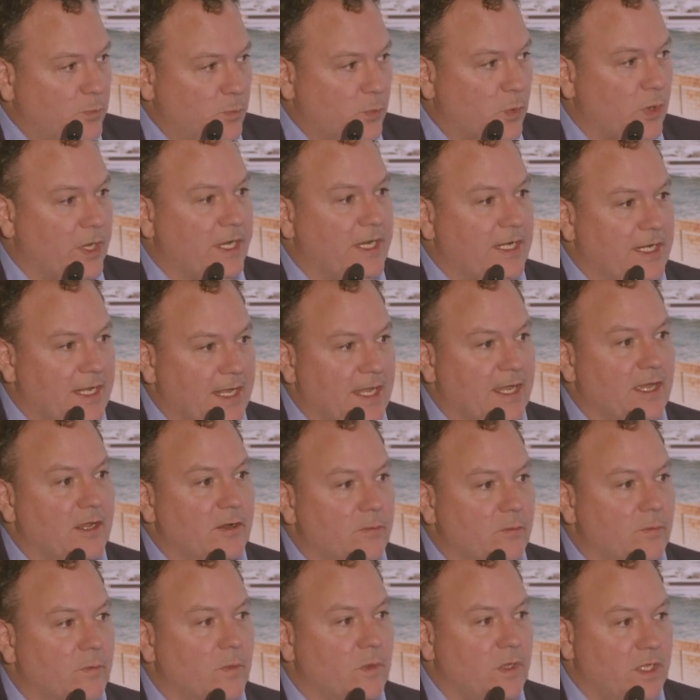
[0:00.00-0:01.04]
bring
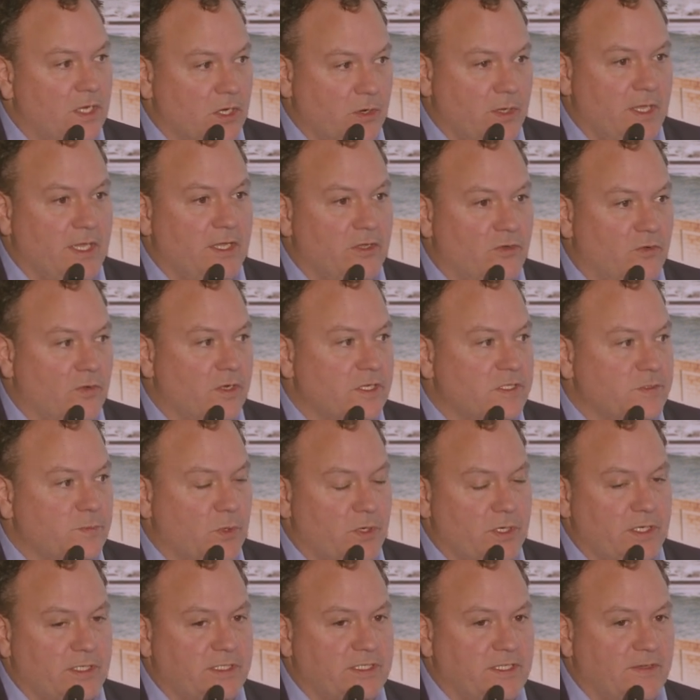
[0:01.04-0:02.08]
down, you know, increased
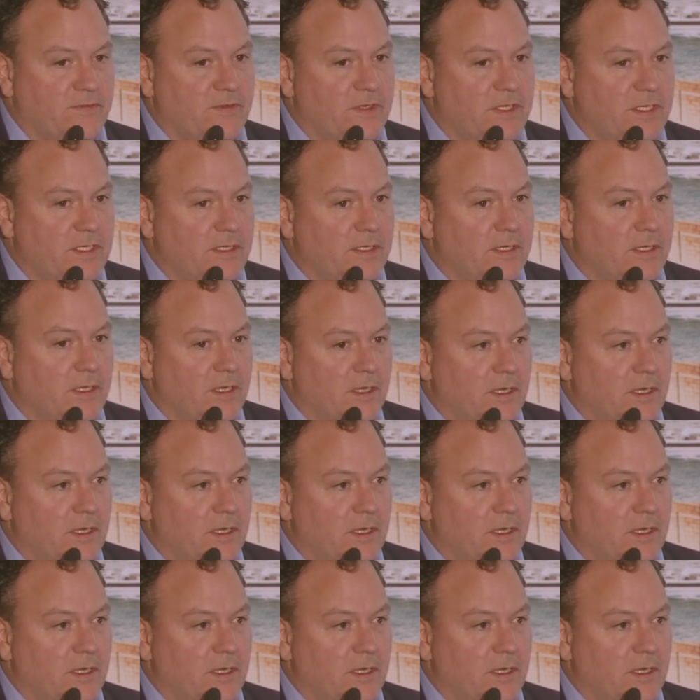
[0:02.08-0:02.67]
productivity,